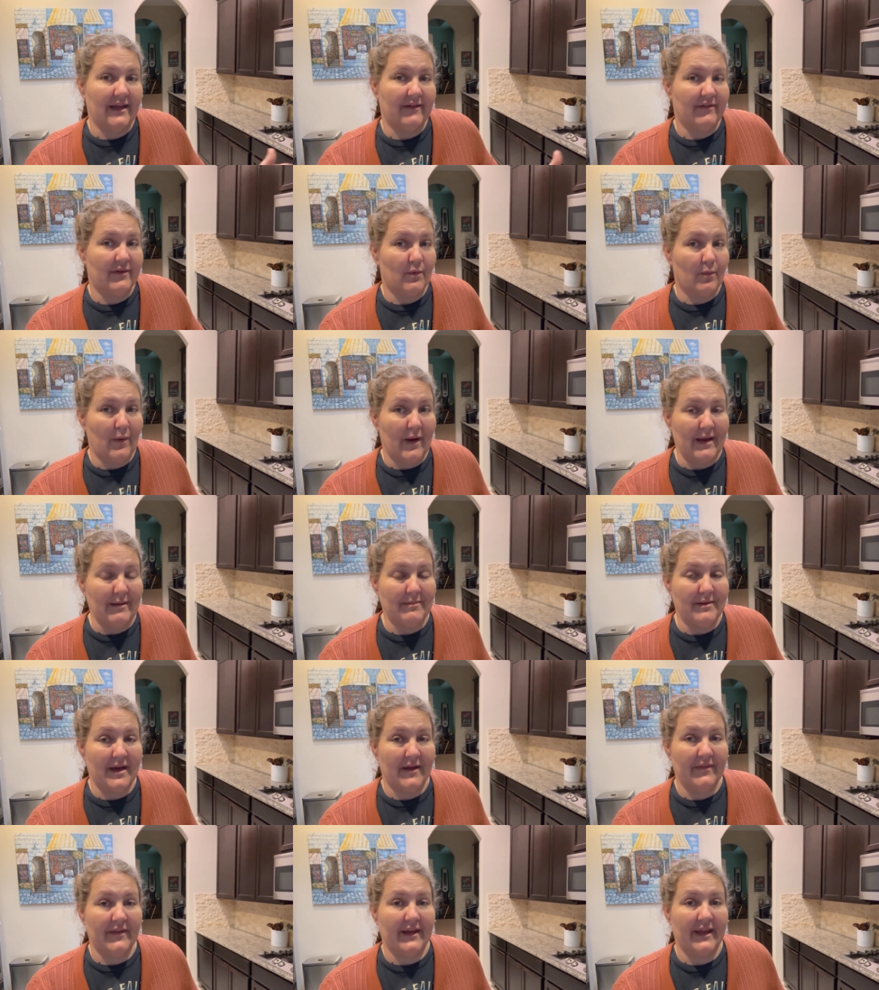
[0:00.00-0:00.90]
even wipe
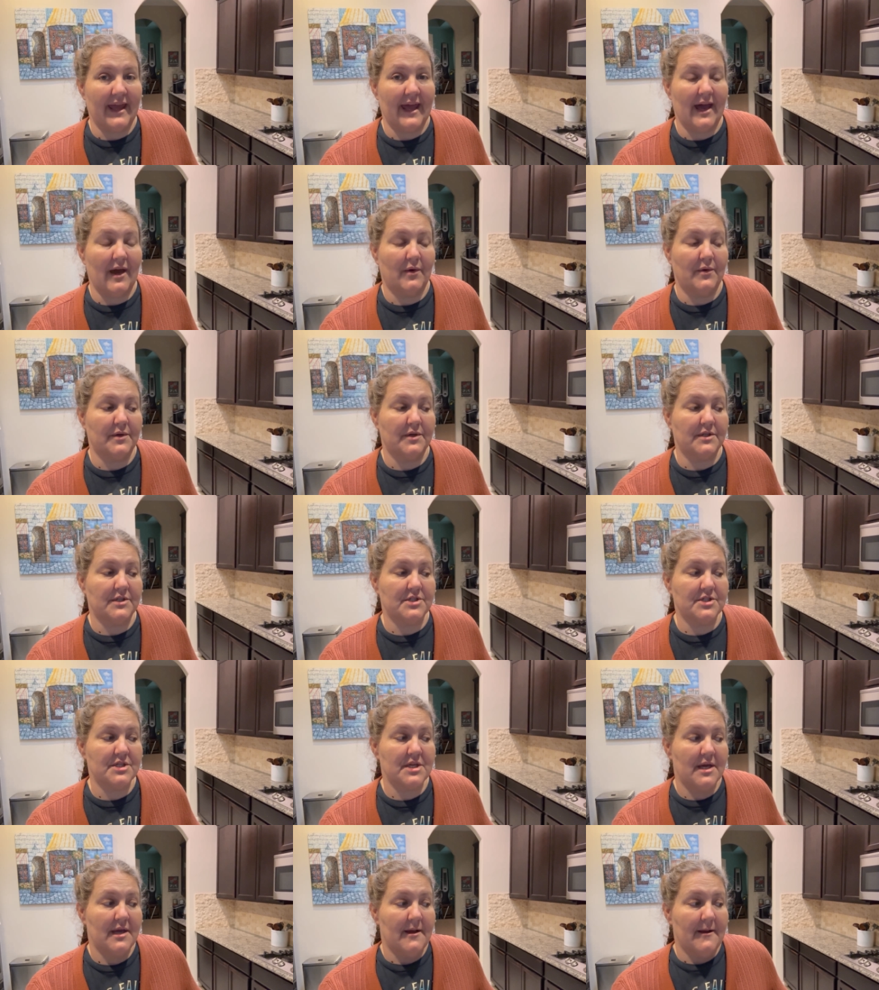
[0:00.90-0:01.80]
down the counters,